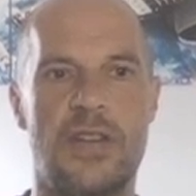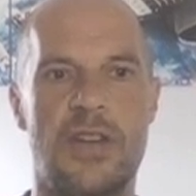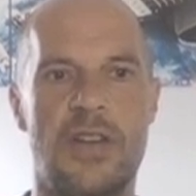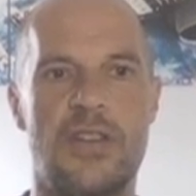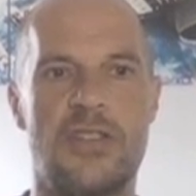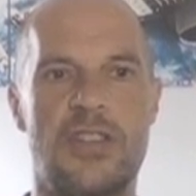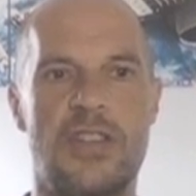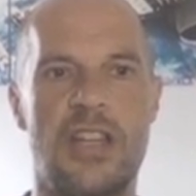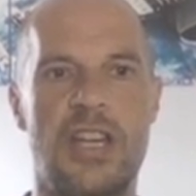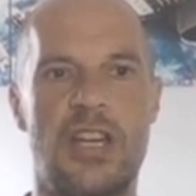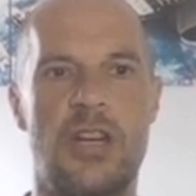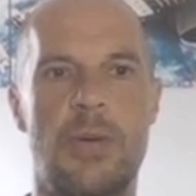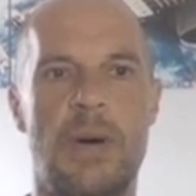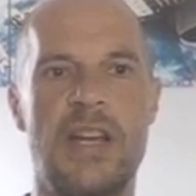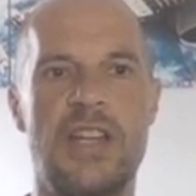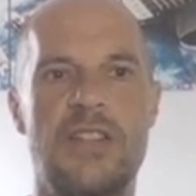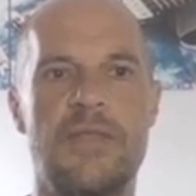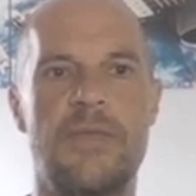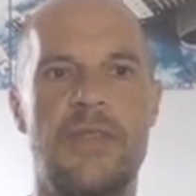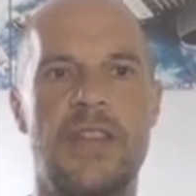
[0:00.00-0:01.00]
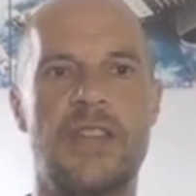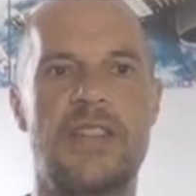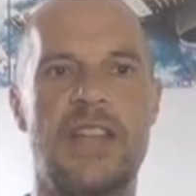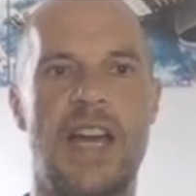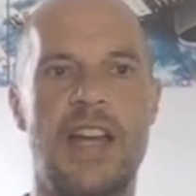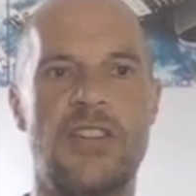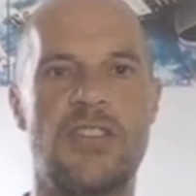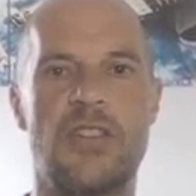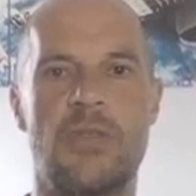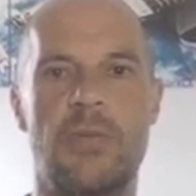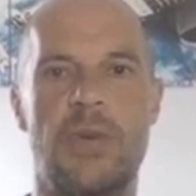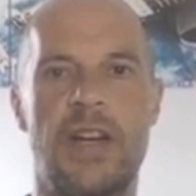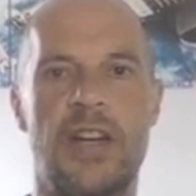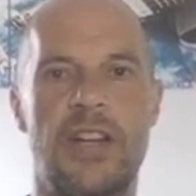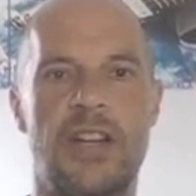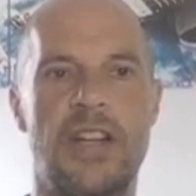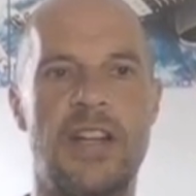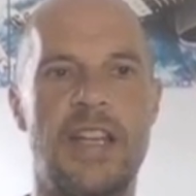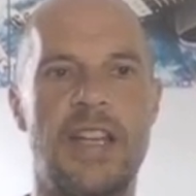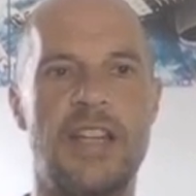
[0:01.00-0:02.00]
So the equation for the tangent, we're
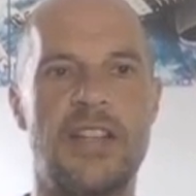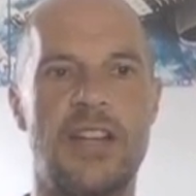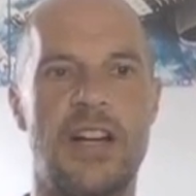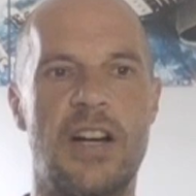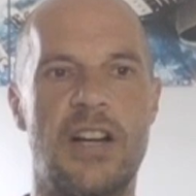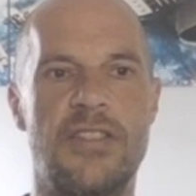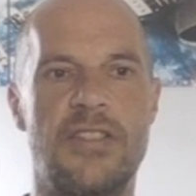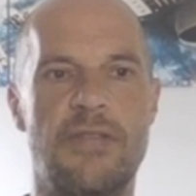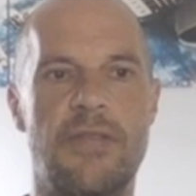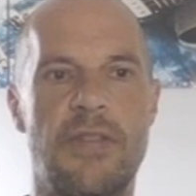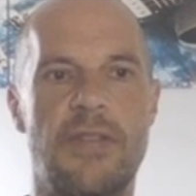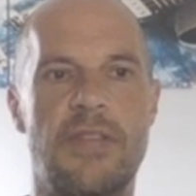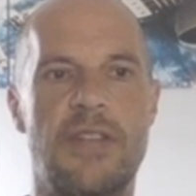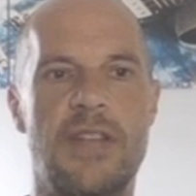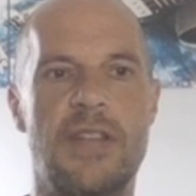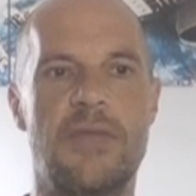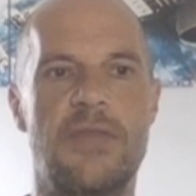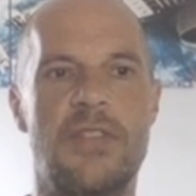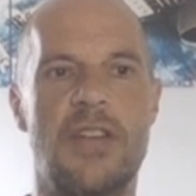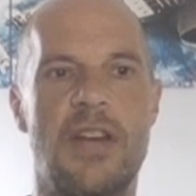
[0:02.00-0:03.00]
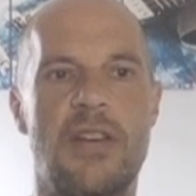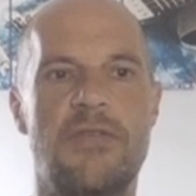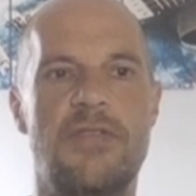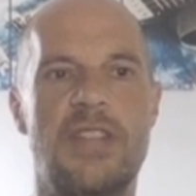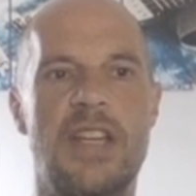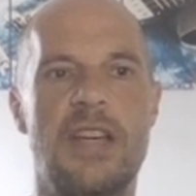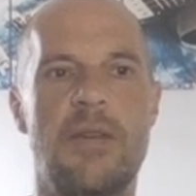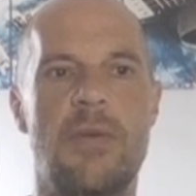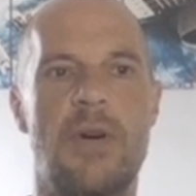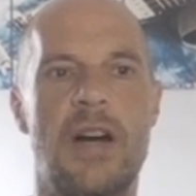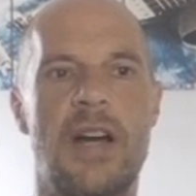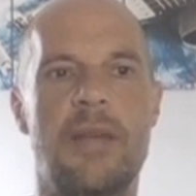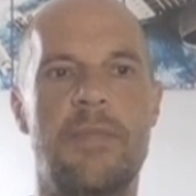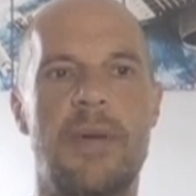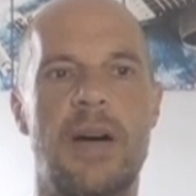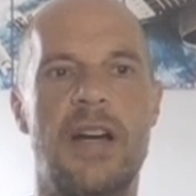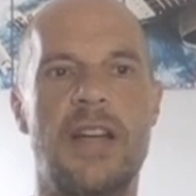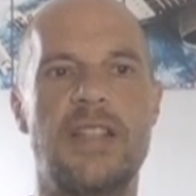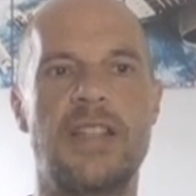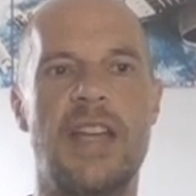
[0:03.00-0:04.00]
going to need our derivative. So dy
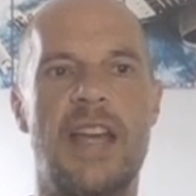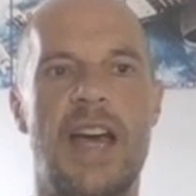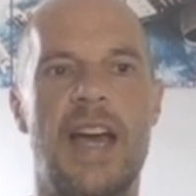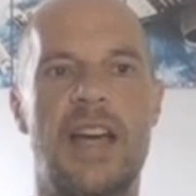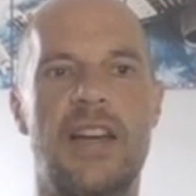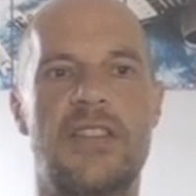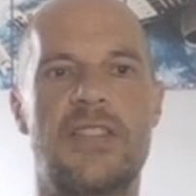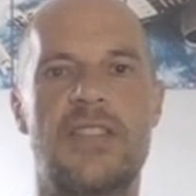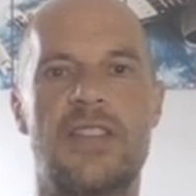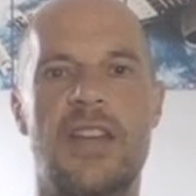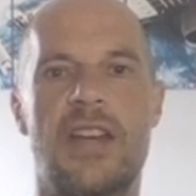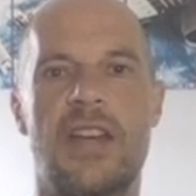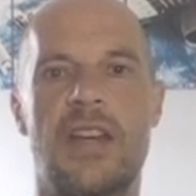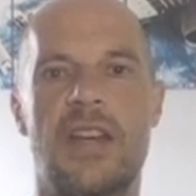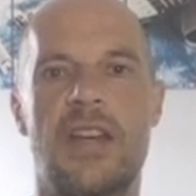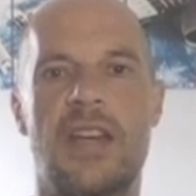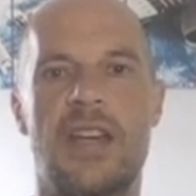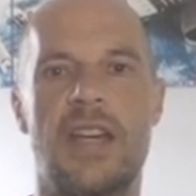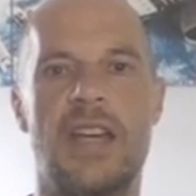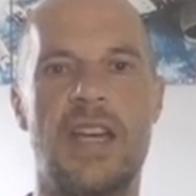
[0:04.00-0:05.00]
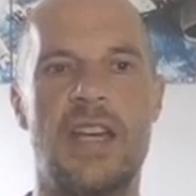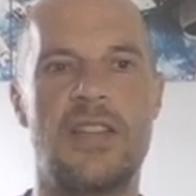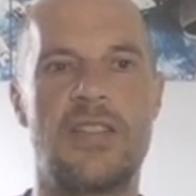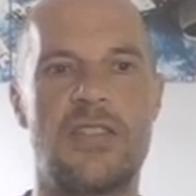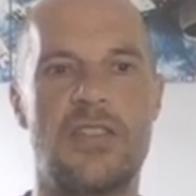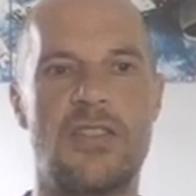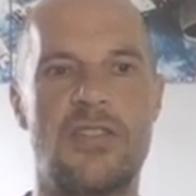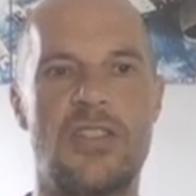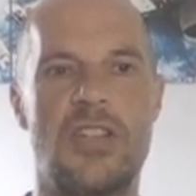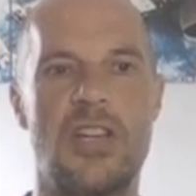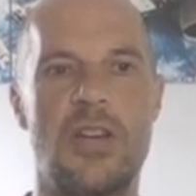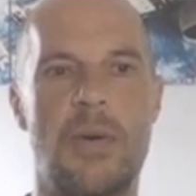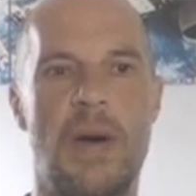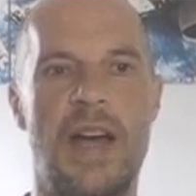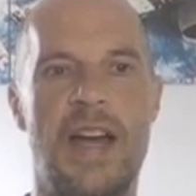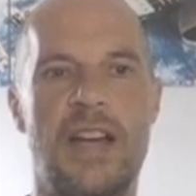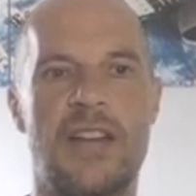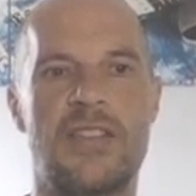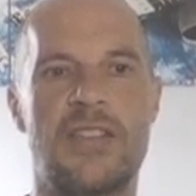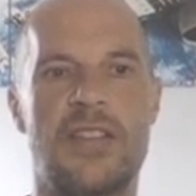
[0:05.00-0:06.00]
by dx is
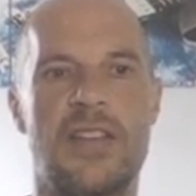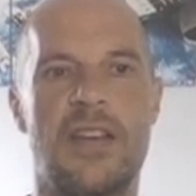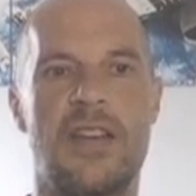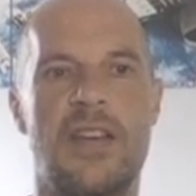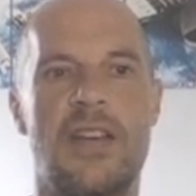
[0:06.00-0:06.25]
2x.